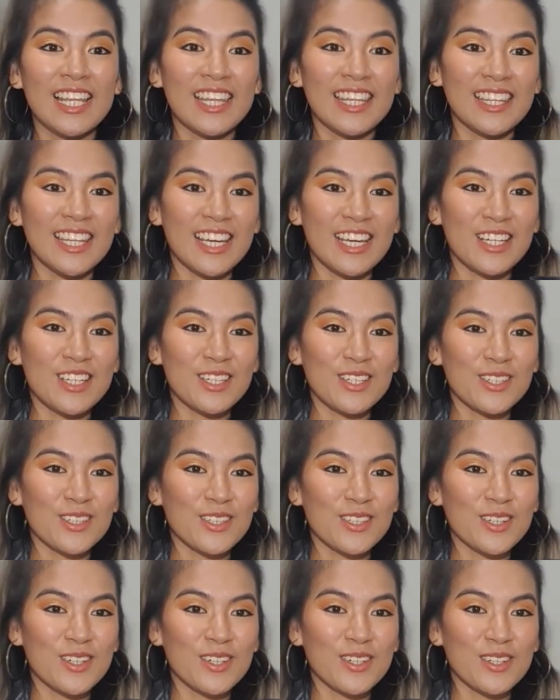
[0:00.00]
There you
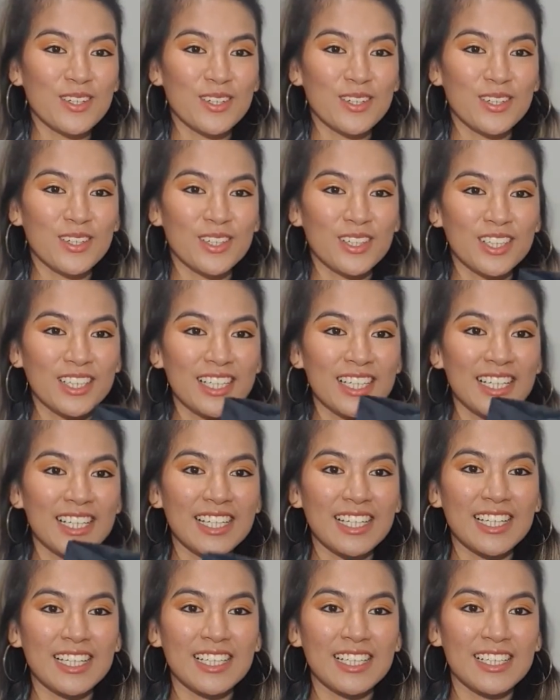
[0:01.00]
go.
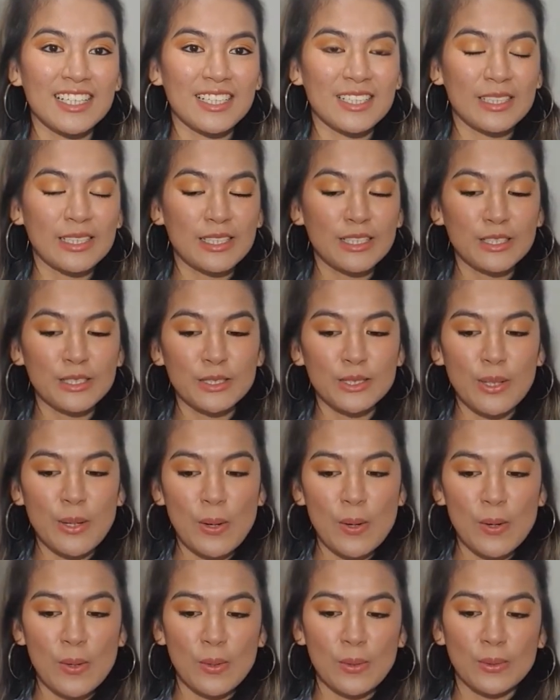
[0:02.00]
It is
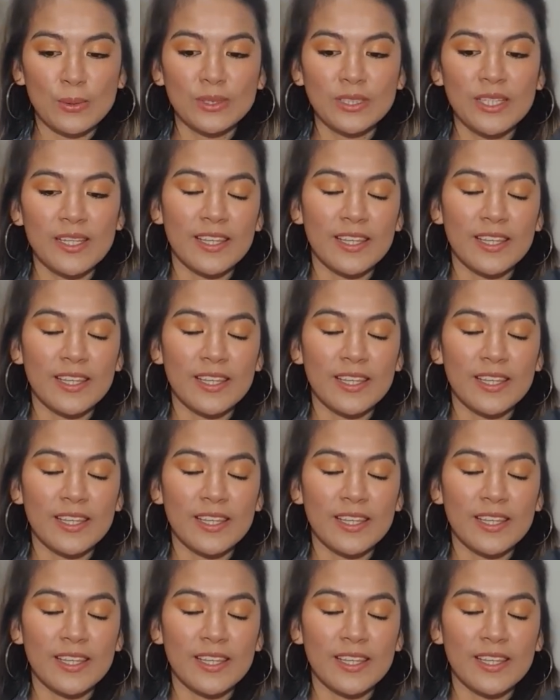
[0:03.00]
called